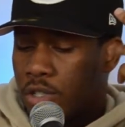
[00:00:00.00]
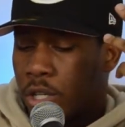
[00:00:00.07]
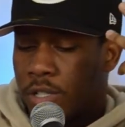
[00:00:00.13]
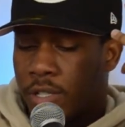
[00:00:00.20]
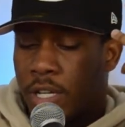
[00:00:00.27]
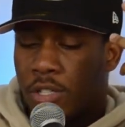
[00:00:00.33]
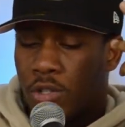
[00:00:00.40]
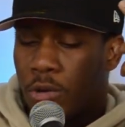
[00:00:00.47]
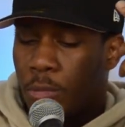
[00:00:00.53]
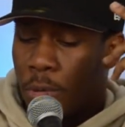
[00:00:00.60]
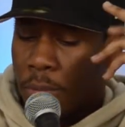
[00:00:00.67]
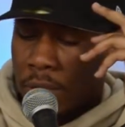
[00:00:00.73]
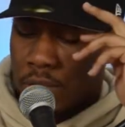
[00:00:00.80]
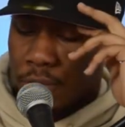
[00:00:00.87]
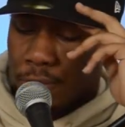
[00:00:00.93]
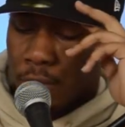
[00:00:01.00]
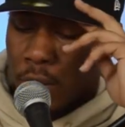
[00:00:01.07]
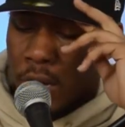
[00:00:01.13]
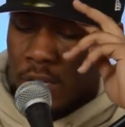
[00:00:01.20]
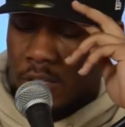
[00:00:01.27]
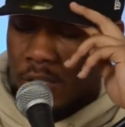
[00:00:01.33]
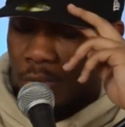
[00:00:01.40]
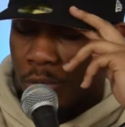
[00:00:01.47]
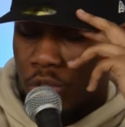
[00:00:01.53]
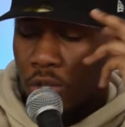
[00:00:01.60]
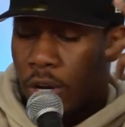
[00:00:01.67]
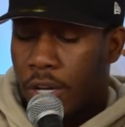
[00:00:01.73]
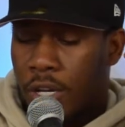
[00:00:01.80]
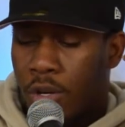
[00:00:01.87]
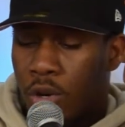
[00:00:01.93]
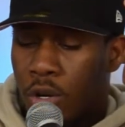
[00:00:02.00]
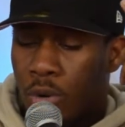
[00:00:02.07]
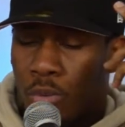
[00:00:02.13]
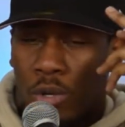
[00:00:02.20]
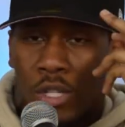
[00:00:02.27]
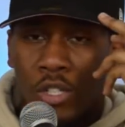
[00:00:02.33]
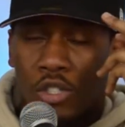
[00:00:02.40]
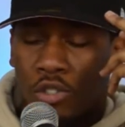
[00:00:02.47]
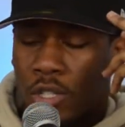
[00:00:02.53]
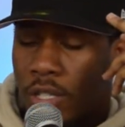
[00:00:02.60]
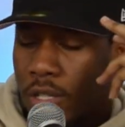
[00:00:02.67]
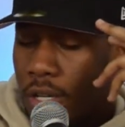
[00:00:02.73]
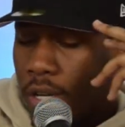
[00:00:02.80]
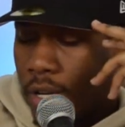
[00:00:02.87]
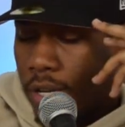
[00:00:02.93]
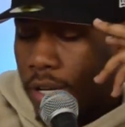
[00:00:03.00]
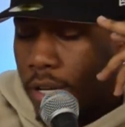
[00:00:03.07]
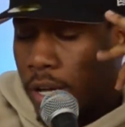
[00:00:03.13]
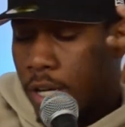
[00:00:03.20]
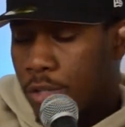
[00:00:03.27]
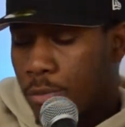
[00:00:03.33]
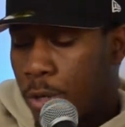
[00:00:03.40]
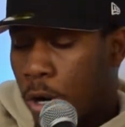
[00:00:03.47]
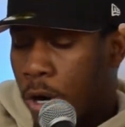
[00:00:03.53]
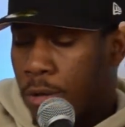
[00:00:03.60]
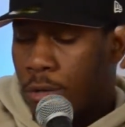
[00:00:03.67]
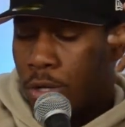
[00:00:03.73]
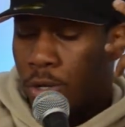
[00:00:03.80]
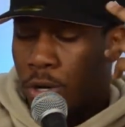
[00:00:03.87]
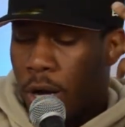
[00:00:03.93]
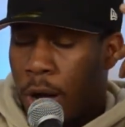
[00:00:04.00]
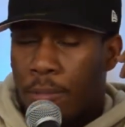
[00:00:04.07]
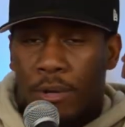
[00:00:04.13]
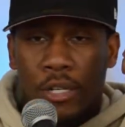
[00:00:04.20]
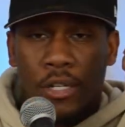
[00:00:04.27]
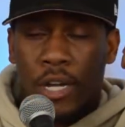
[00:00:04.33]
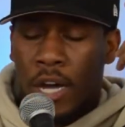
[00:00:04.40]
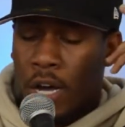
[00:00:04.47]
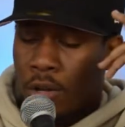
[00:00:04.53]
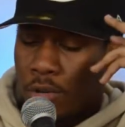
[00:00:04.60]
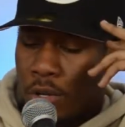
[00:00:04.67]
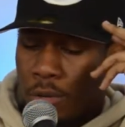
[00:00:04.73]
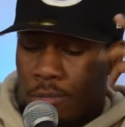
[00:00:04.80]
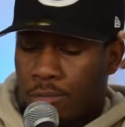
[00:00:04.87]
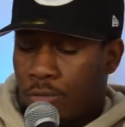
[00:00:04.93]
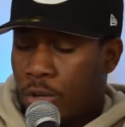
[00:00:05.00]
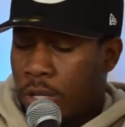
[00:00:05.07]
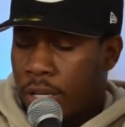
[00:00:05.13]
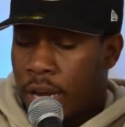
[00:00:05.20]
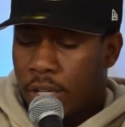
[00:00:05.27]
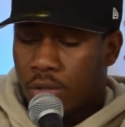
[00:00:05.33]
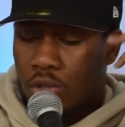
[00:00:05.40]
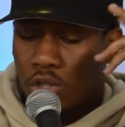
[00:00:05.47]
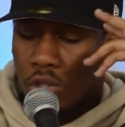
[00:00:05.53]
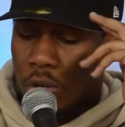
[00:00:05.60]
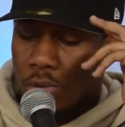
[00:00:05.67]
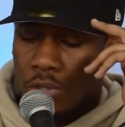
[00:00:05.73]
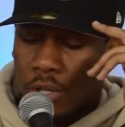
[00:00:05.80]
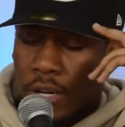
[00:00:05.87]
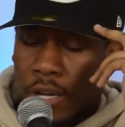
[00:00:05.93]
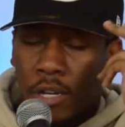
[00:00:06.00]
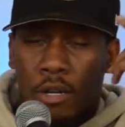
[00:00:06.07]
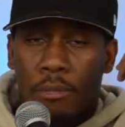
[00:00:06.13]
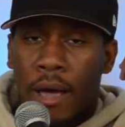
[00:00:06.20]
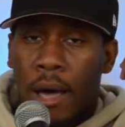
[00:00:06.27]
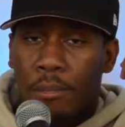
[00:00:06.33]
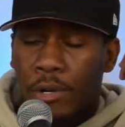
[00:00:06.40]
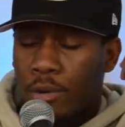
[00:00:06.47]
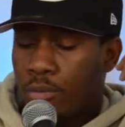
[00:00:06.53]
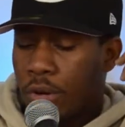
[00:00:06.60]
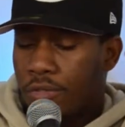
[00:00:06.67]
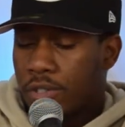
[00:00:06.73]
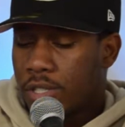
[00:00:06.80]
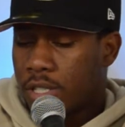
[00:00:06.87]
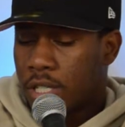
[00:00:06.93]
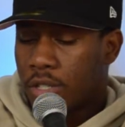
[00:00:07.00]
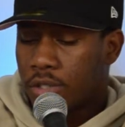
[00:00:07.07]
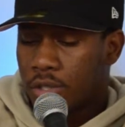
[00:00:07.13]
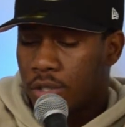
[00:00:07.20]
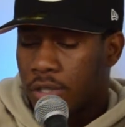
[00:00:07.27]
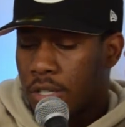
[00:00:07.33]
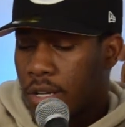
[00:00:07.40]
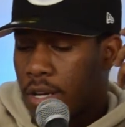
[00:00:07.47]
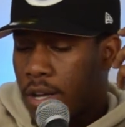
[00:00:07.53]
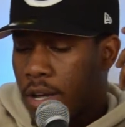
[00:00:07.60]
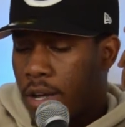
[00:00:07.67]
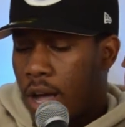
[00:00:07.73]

Starts a nice little momentum for us, and we start getting on a winning streak because we are a little up and down. Really not too sure what's going to end up happening with the Sixers.